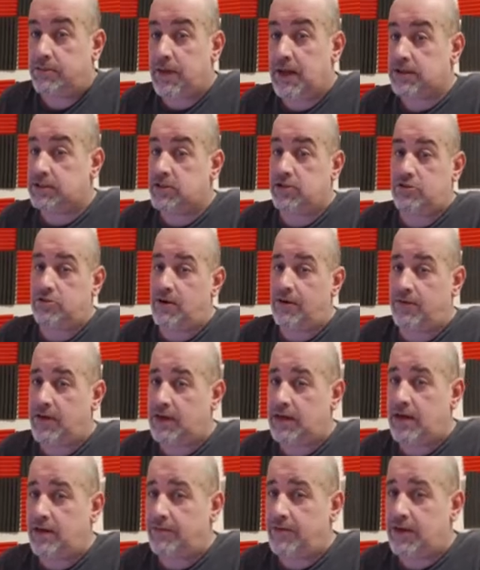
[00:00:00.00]
a passenger.
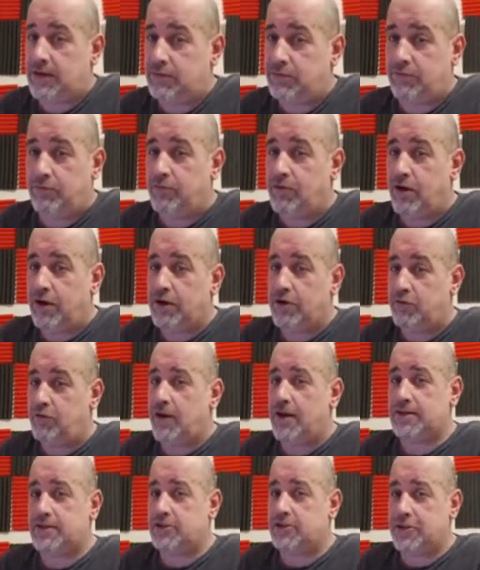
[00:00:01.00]
I've had a right
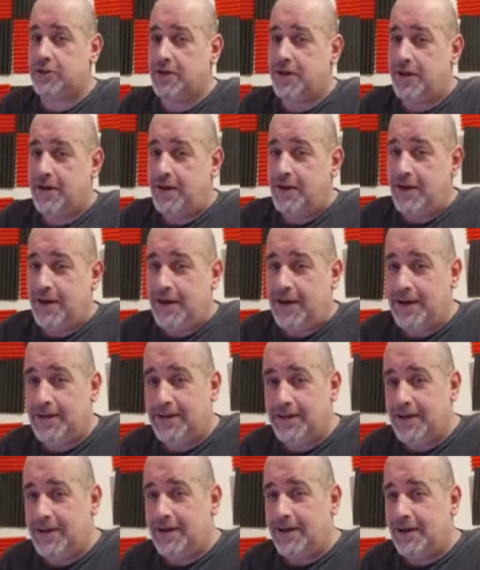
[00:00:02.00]
crash
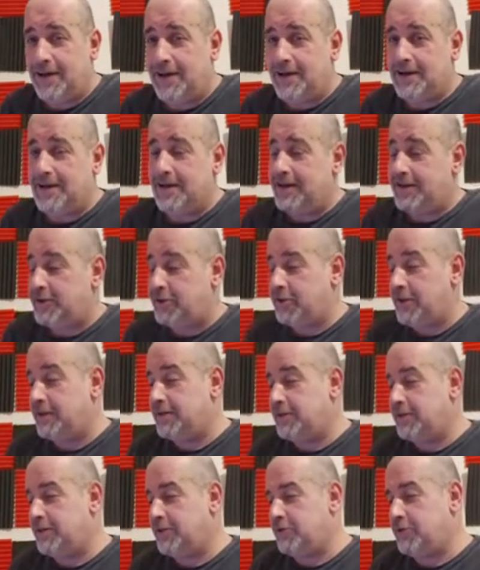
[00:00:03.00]
in an
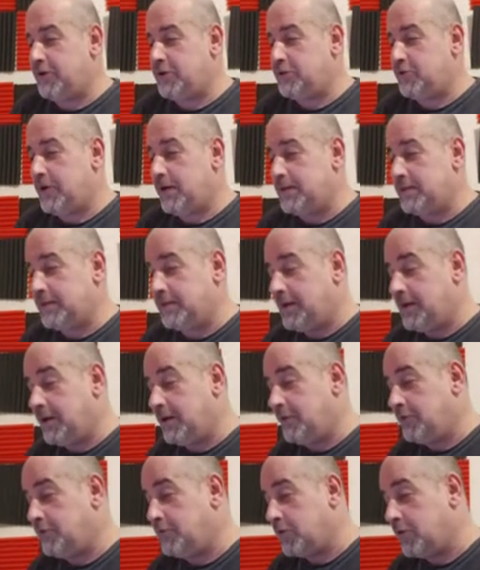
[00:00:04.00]
E3320
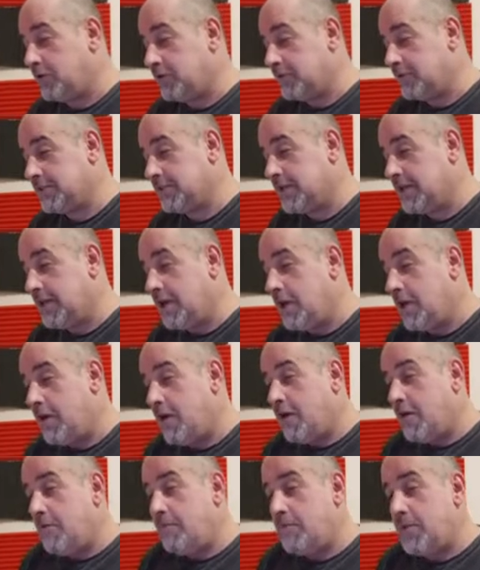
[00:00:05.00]
I had once.
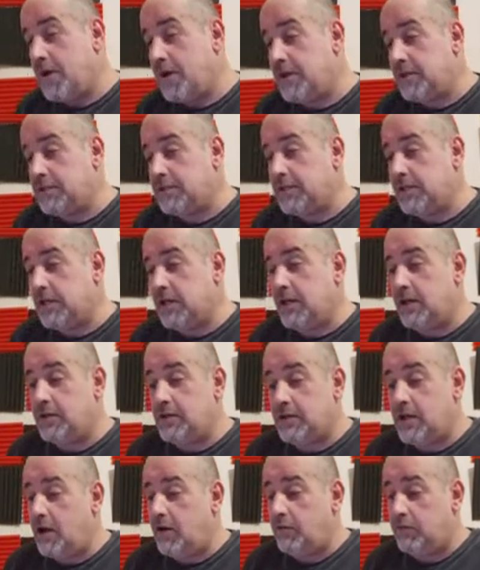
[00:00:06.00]
But
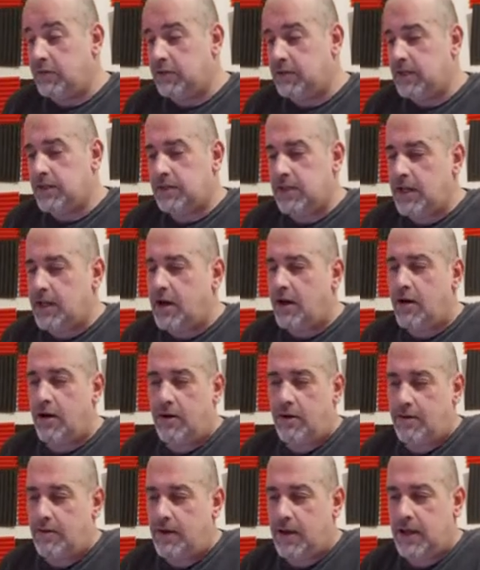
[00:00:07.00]
no, they
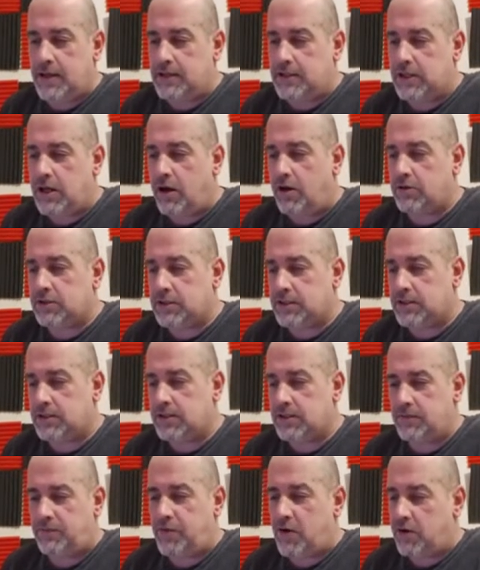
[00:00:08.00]
are. It's hard to
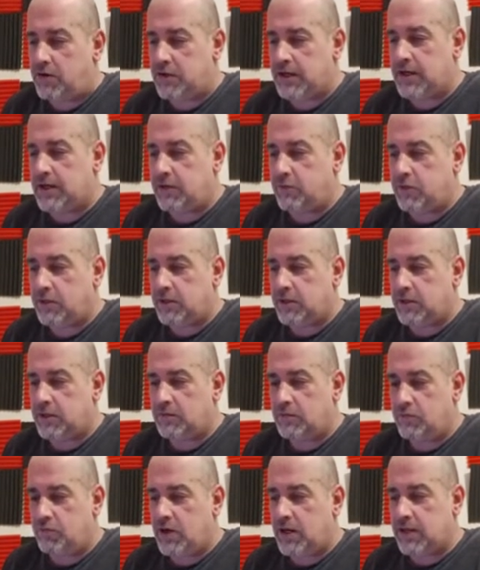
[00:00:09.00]
find anyone
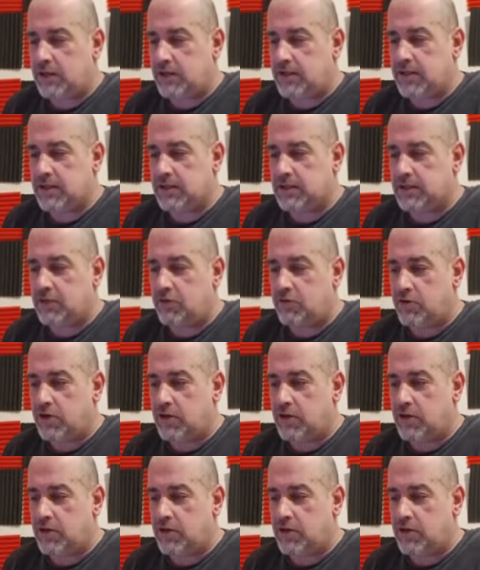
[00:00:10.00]
that really thinks they're an